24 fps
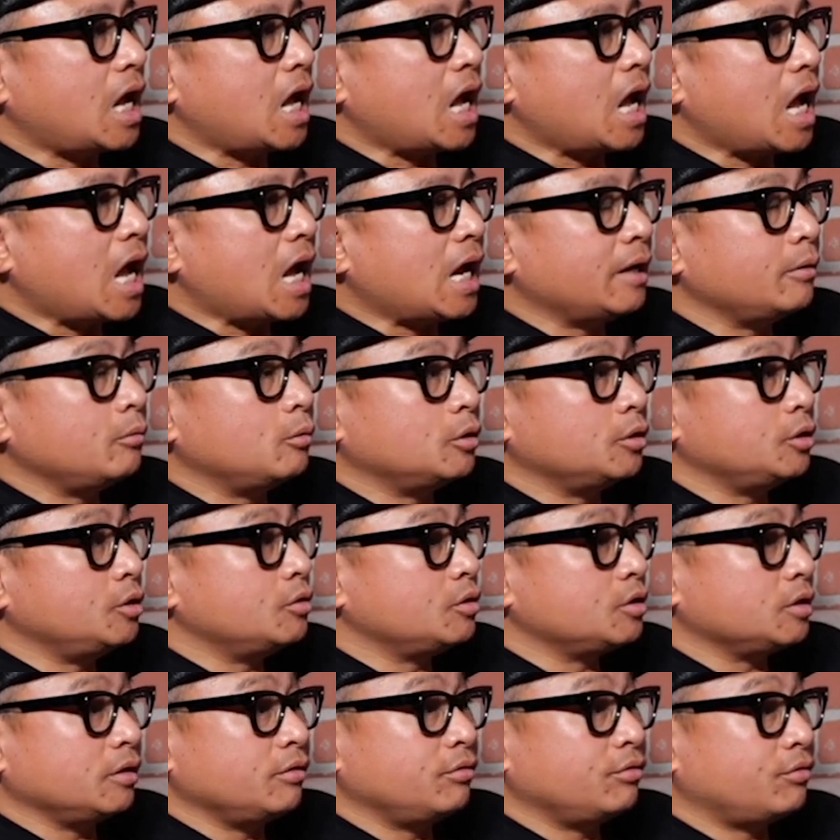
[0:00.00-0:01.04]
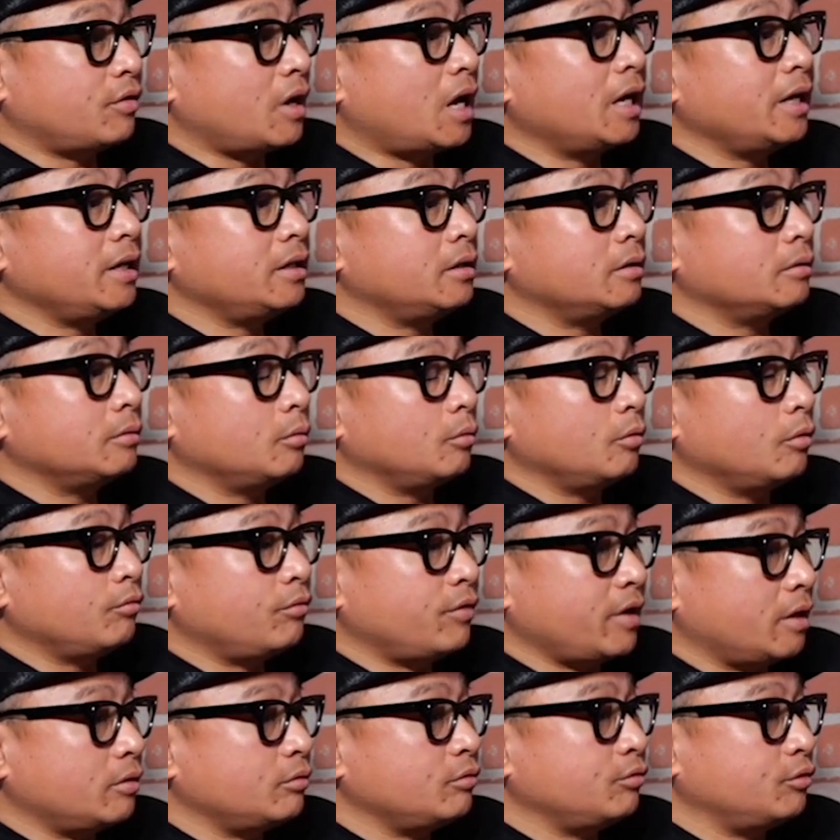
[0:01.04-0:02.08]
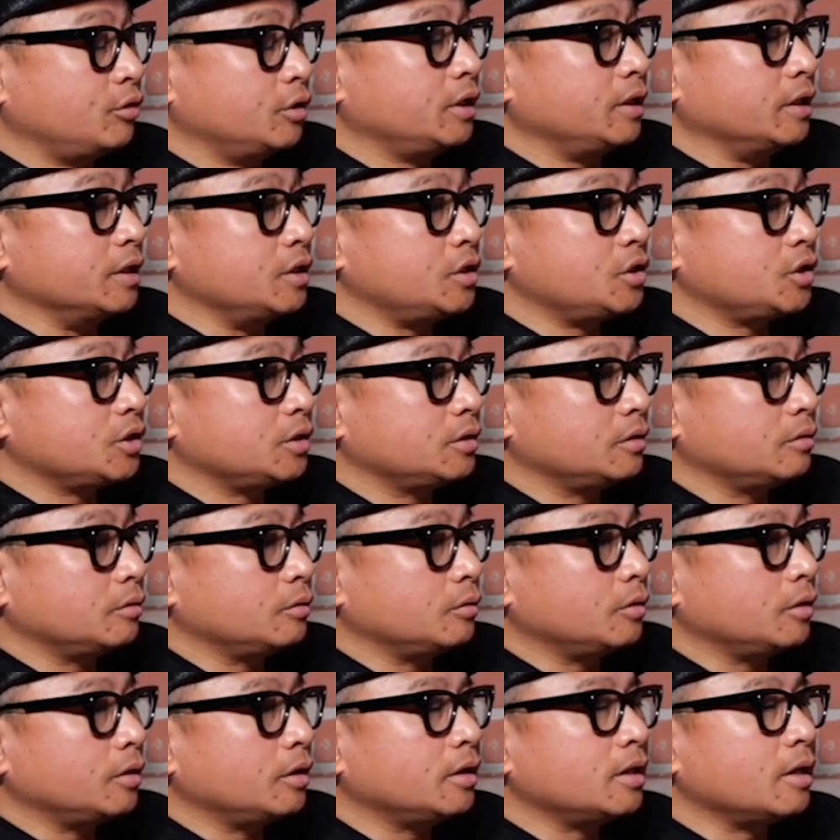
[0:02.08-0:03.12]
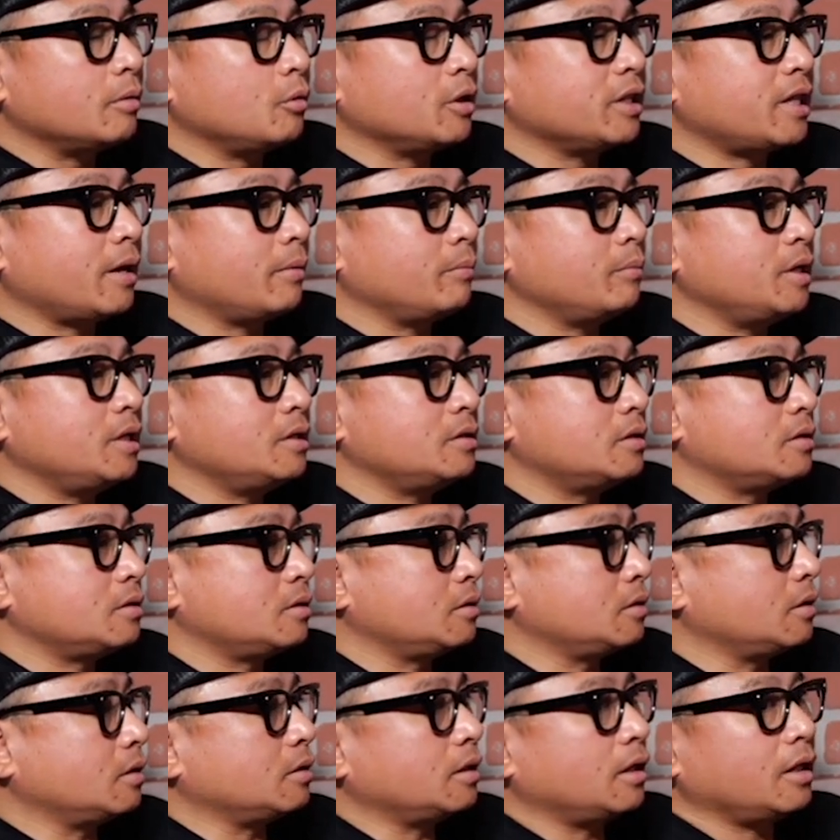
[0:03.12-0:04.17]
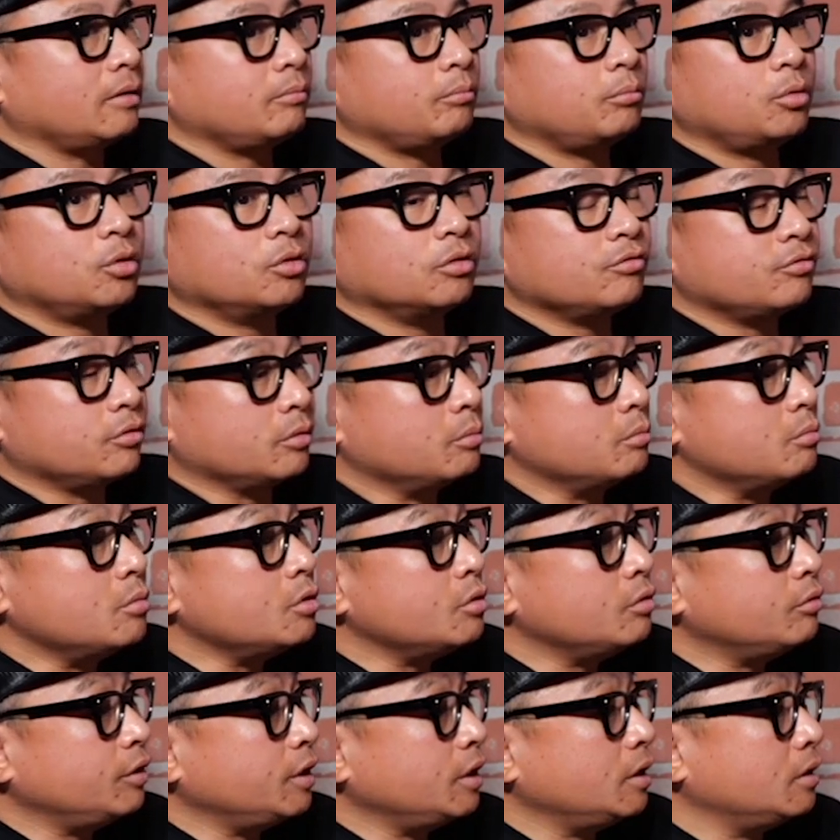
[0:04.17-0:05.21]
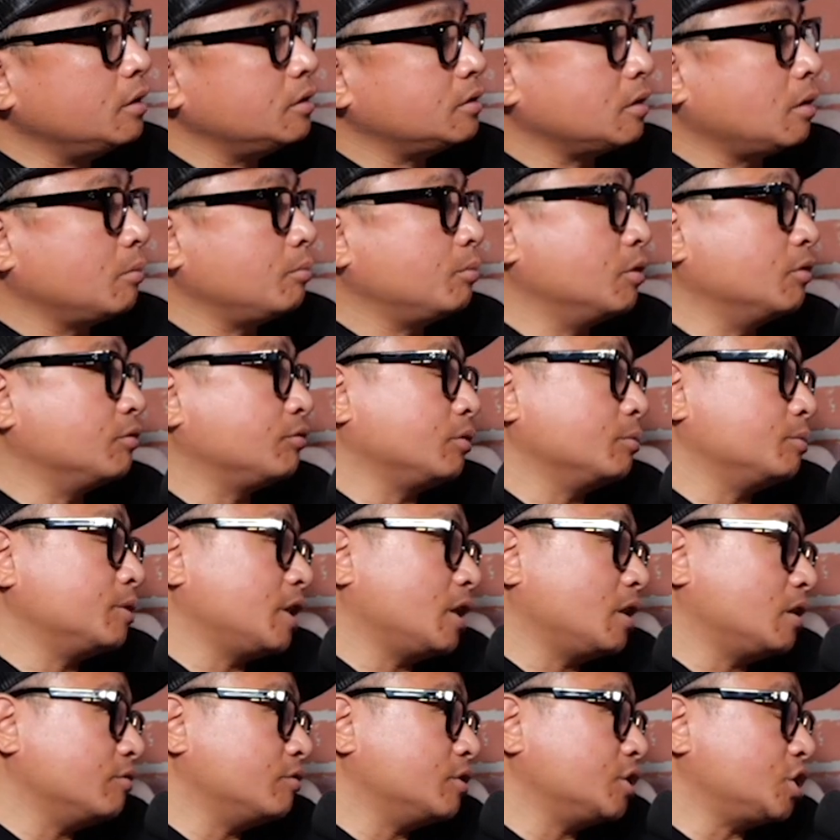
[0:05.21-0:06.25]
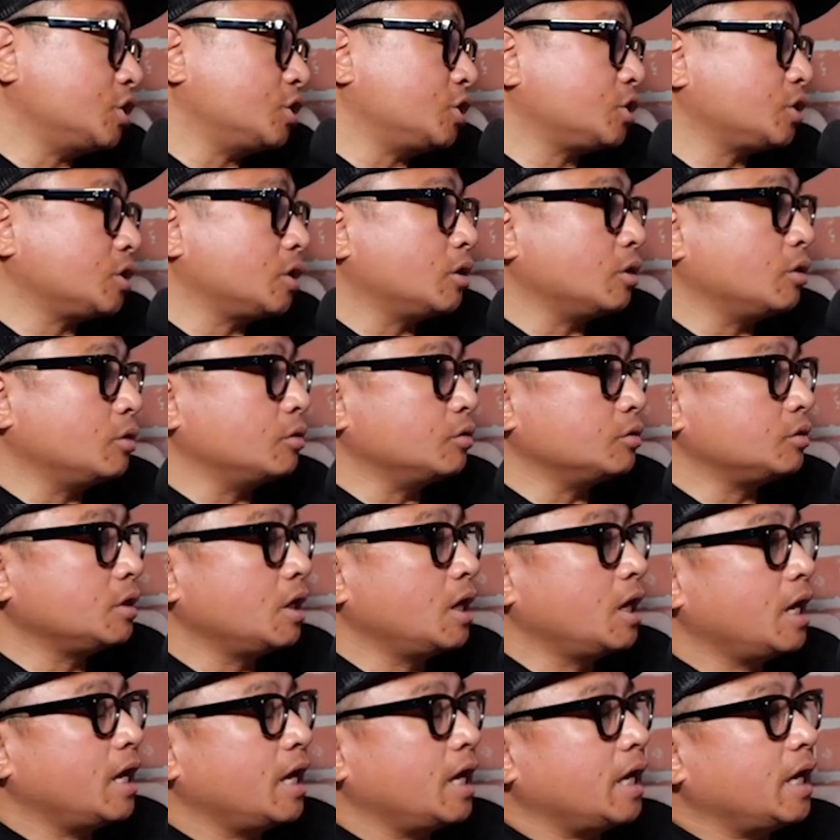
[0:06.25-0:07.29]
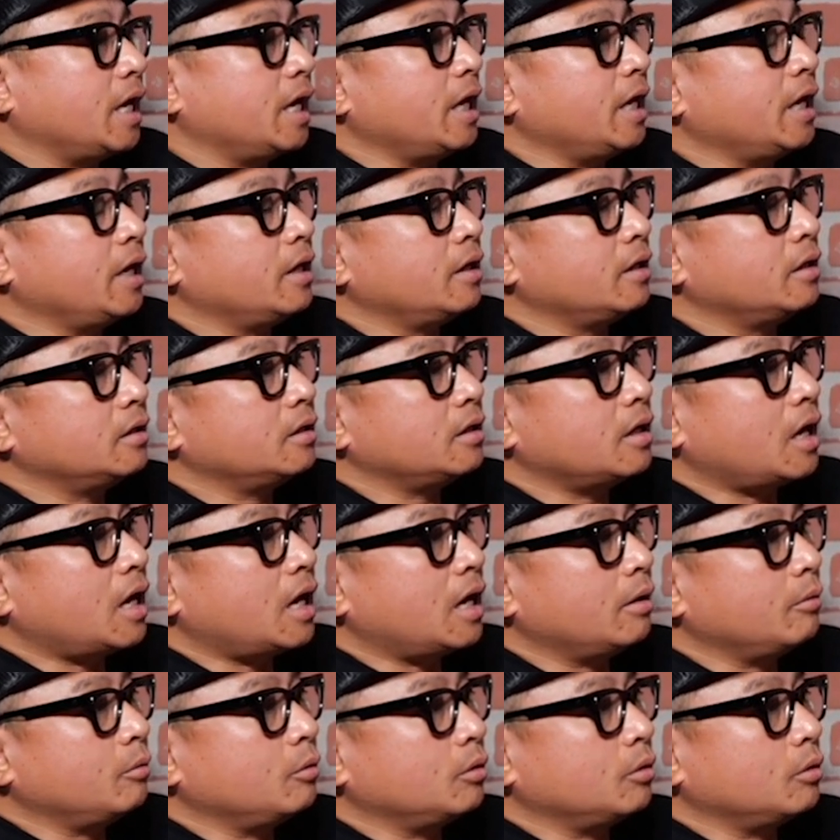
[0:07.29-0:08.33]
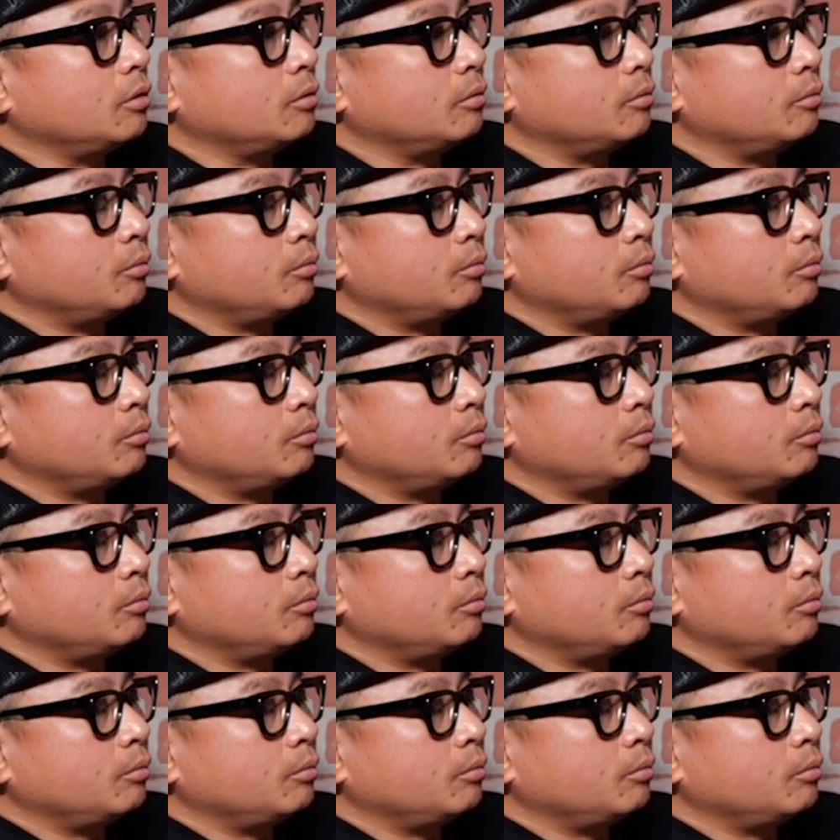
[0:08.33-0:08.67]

I will usually find found footage. And that what that means is I'll pull from movies, I'll pull from television shows, and I will